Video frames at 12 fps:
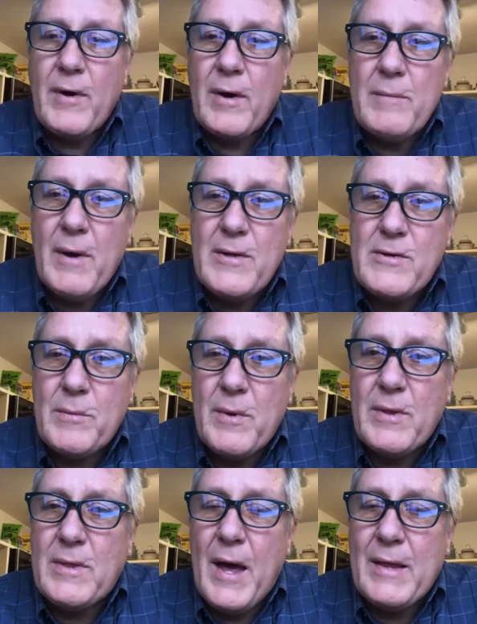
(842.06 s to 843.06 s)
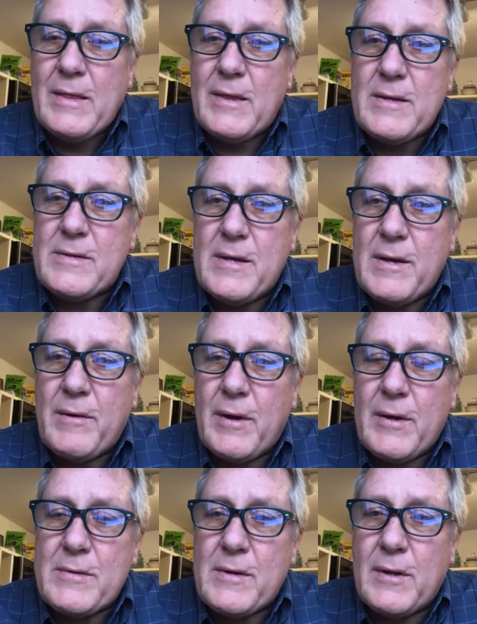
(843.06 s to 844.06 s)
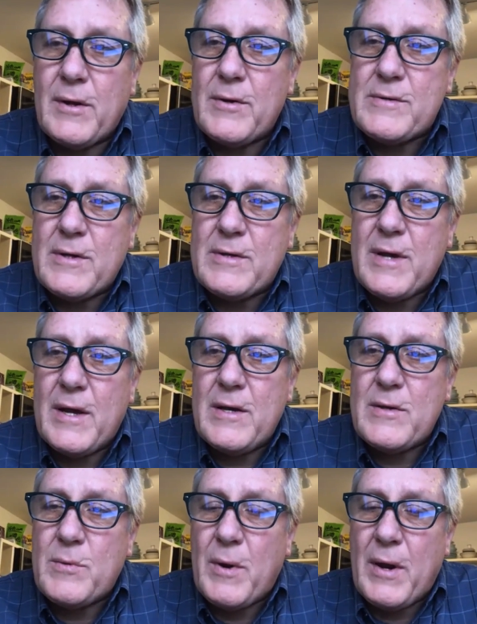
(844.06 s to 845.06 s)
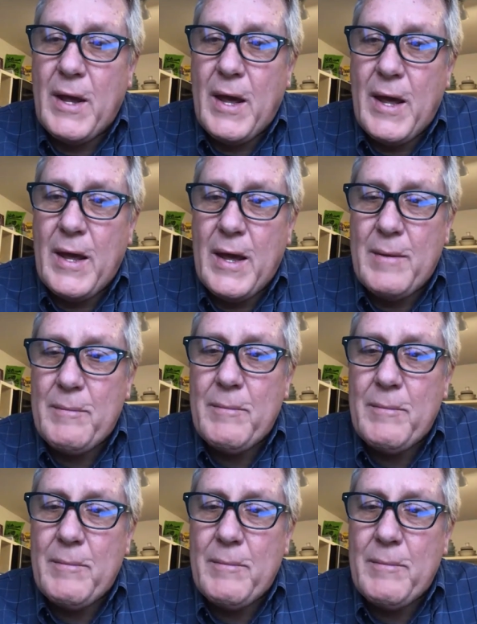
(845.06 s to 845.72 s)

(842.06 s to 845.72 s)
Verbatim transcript: much. And with that, this hearing is closed at 10:20 a.m.